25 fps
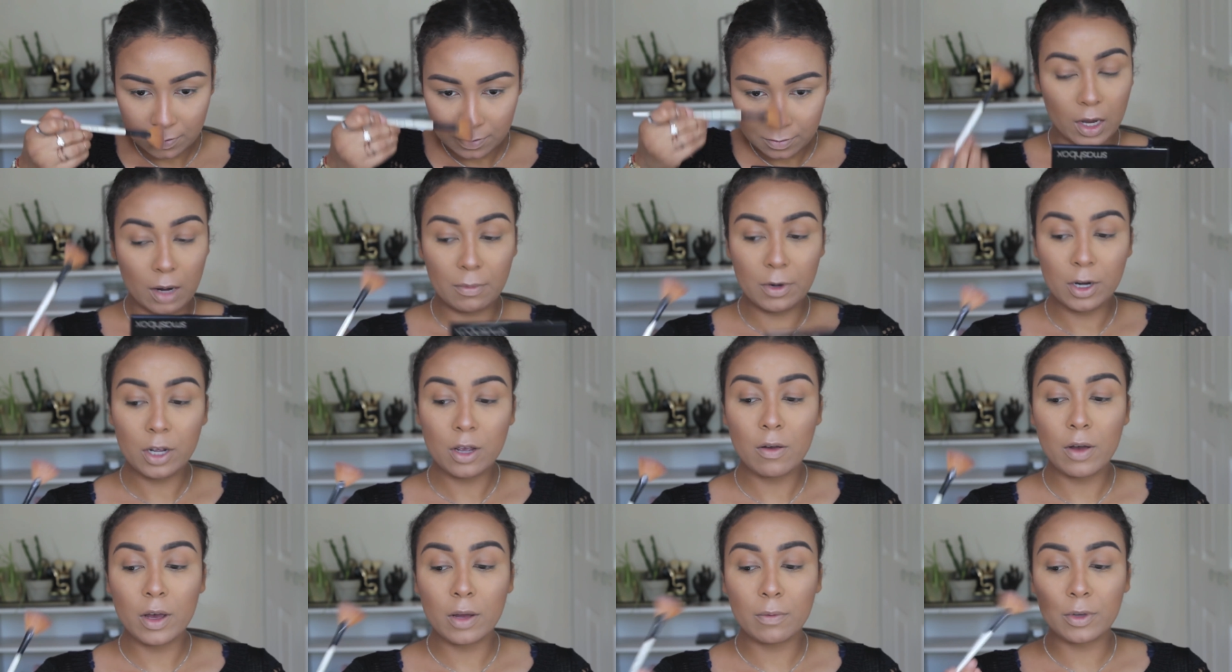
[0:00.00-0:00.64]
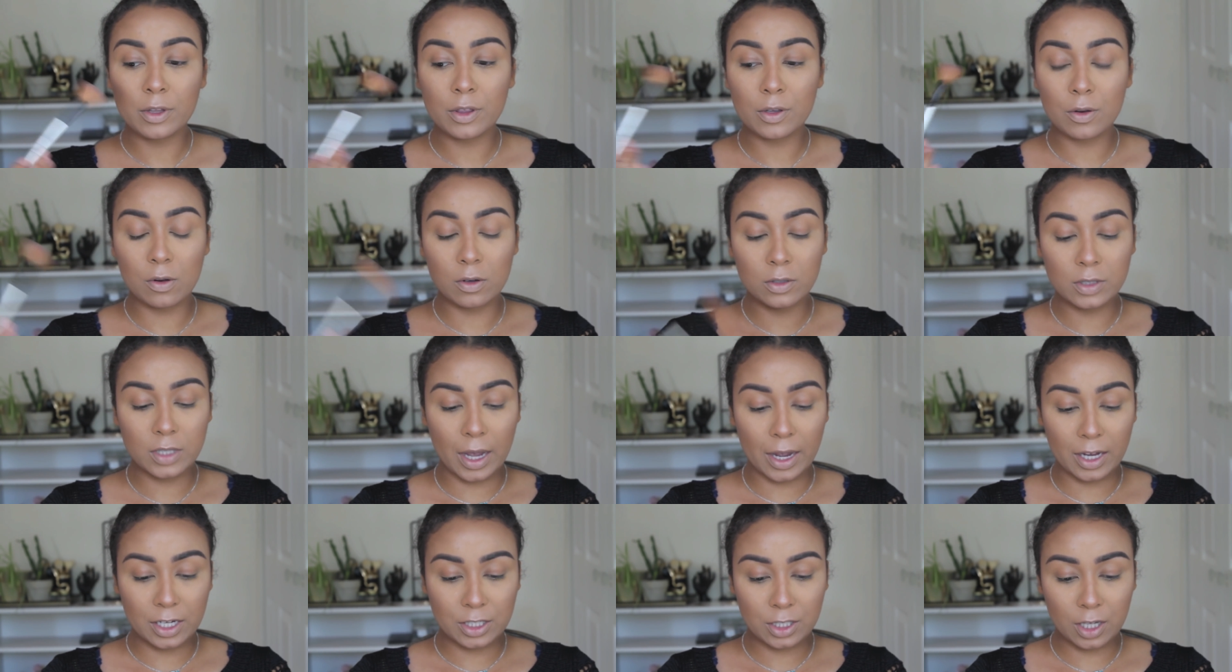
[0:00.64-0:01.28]
I'm gonna go in with
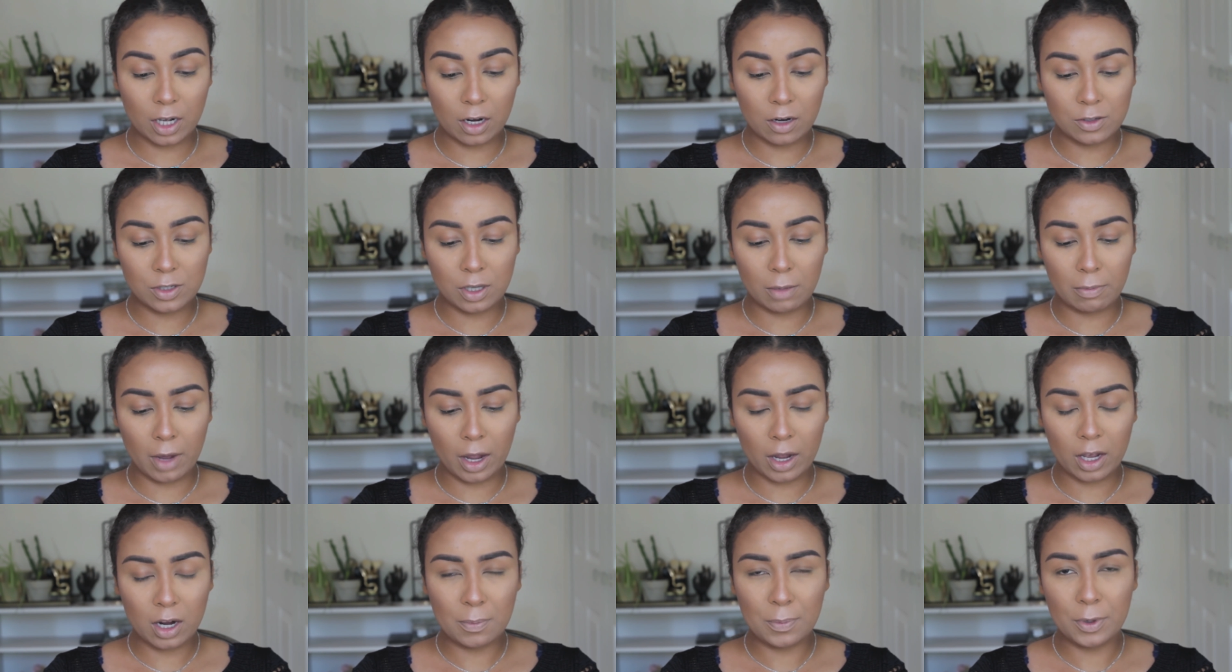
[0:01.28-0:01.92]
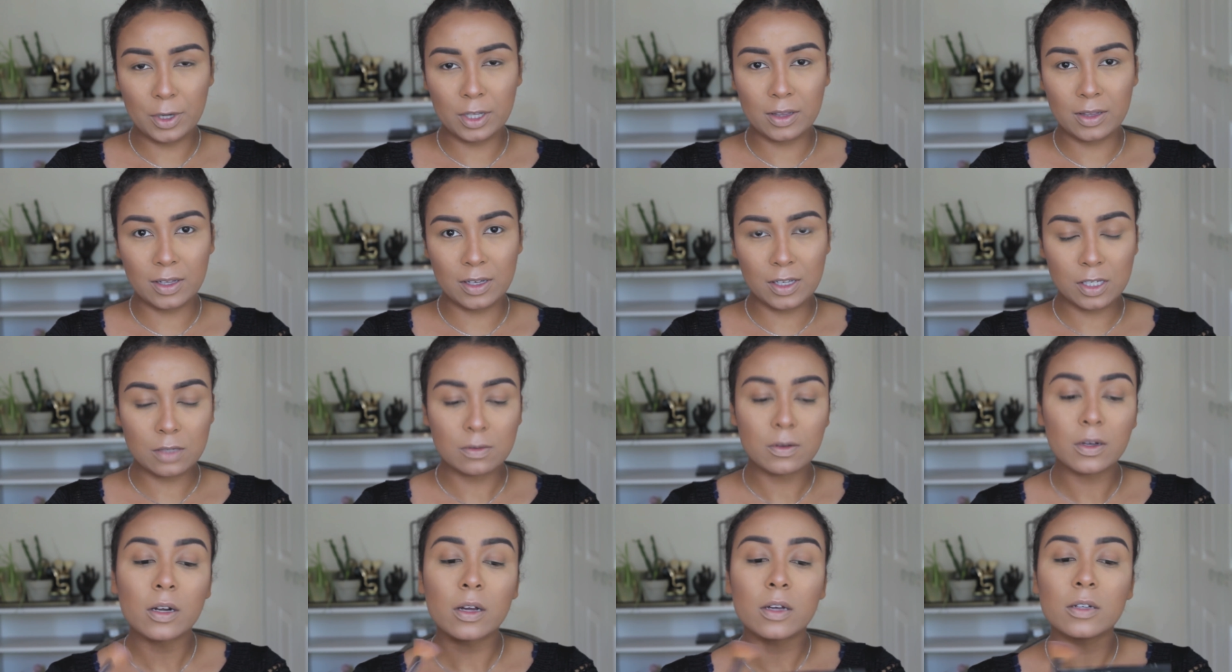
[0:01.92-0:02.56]
gold eyeshadow, so I'm not gonna put
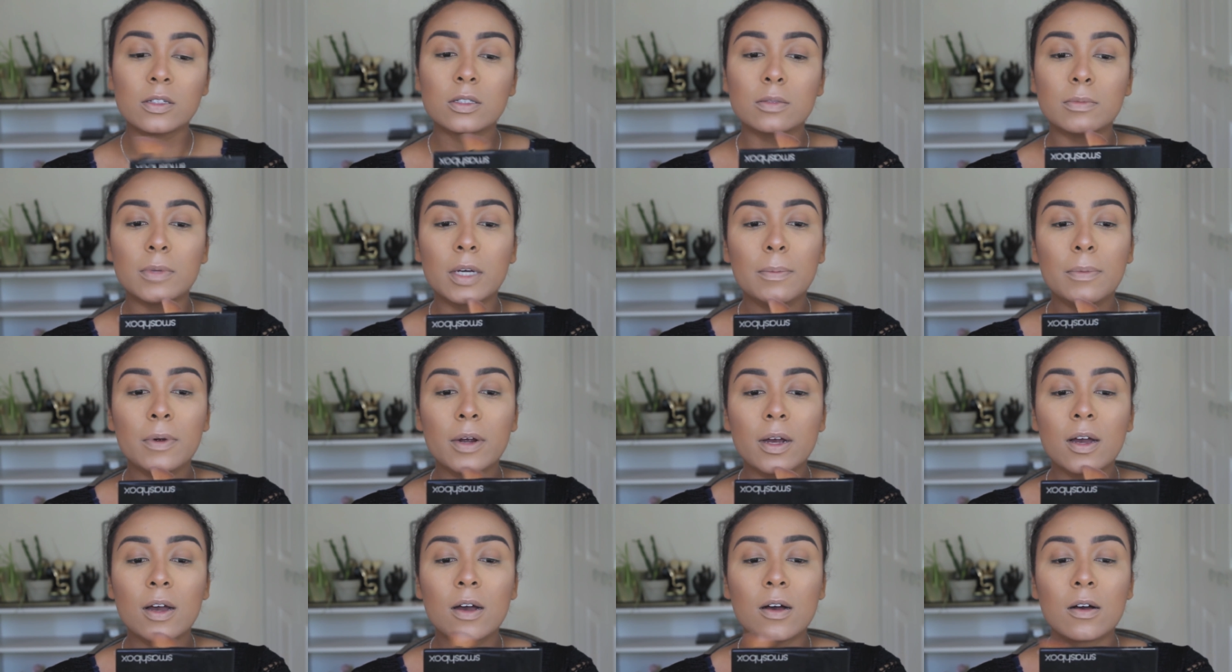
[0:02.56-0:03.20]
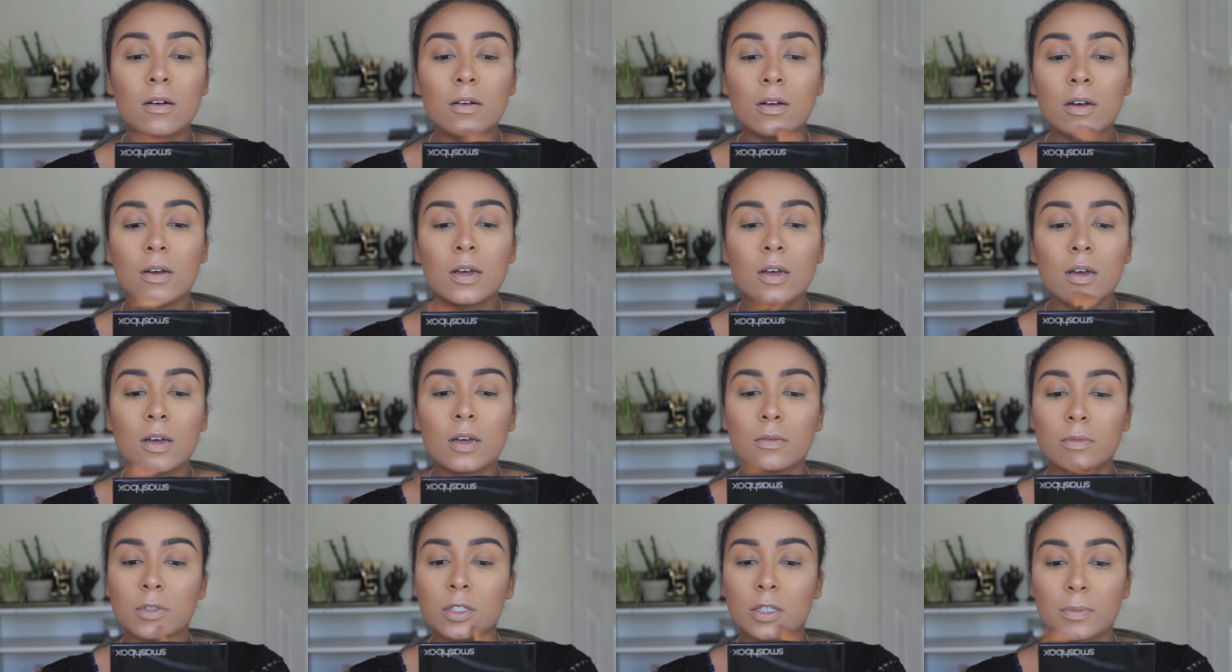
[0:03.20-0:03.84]
this one under my brow
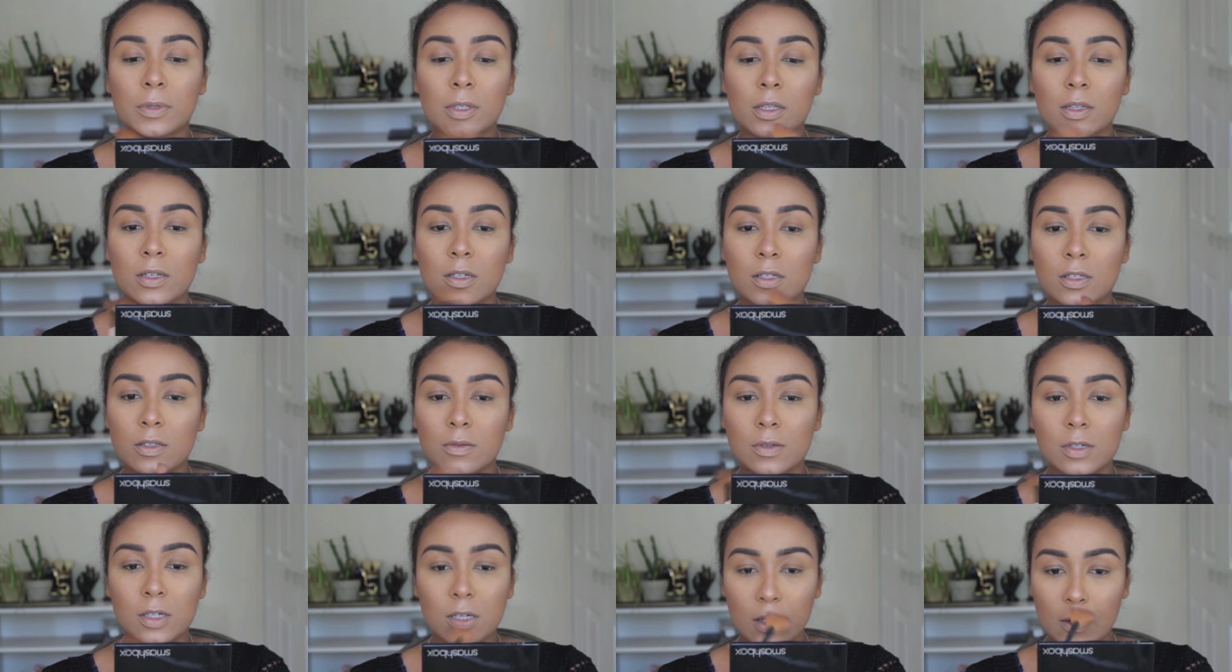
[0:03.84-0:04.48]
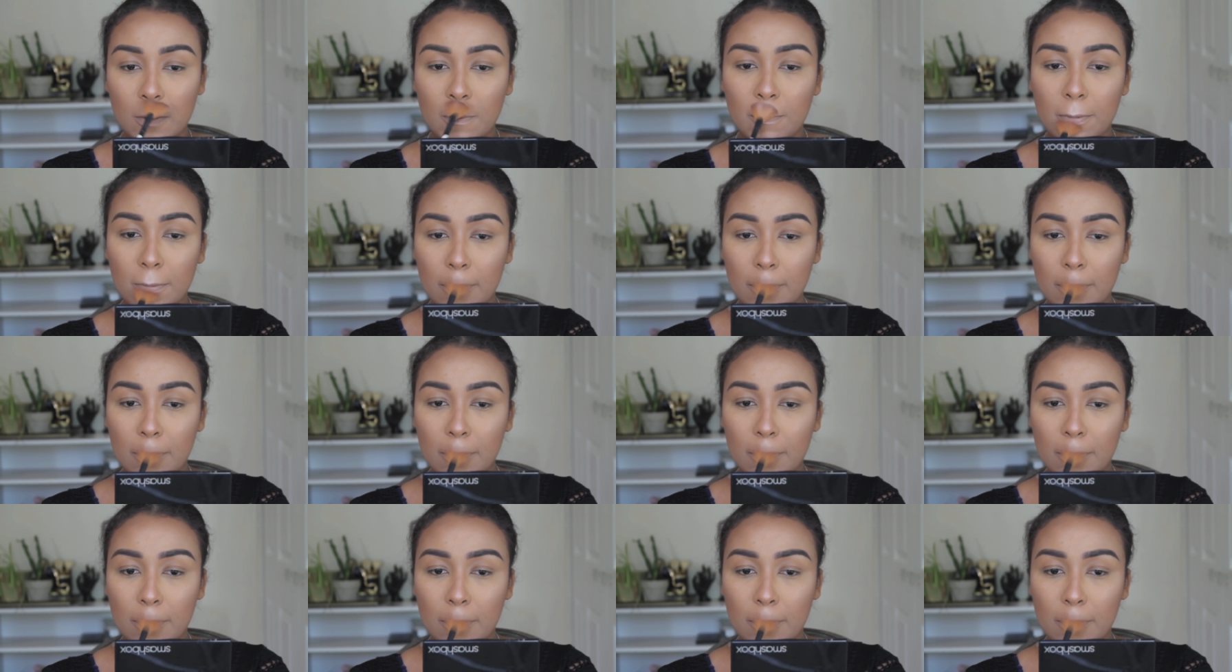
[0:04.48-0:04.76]
trim this one